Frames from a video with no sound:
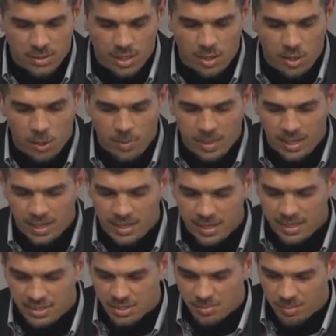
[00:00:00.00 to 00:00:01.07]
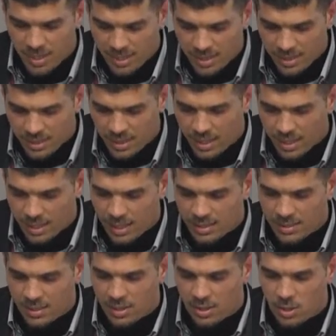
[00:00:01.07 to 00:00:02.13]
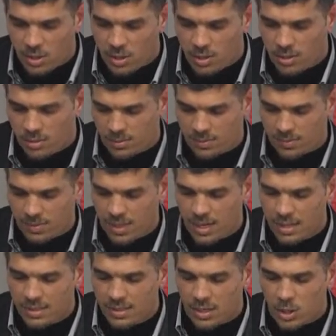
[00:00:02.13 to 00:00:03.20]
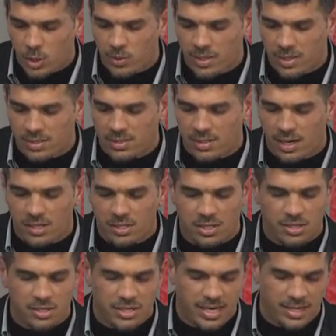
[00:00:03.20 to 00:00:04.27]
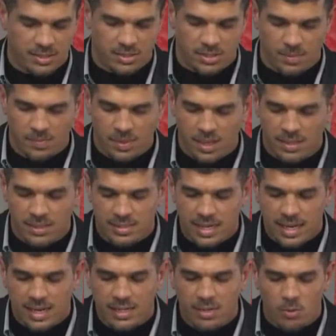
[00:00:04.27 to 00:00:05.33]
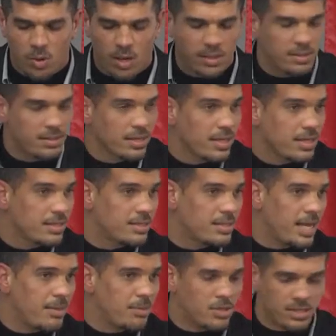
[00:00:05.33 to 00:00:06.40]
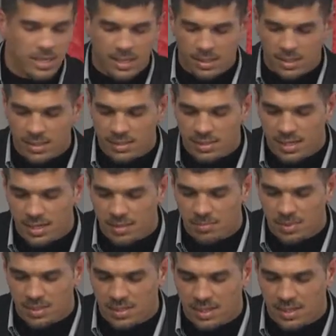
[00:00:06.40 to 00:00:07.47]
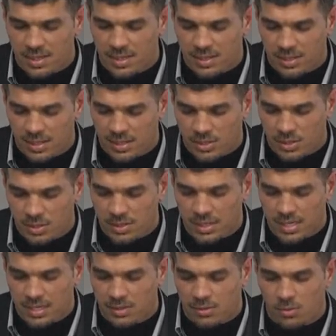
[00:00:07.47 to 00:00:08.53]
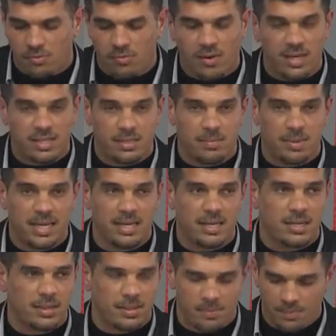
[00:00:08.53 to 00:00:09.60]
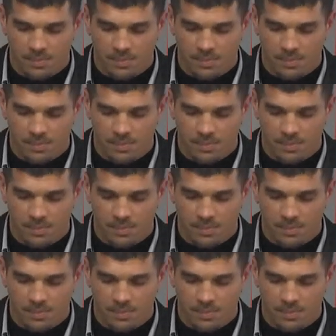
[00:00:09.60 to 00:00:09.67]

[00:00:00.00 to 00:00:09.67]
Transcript: the global energy market are undergo undergoing structure change second one Cyprus and Eastern Mediterranean region need to find buyer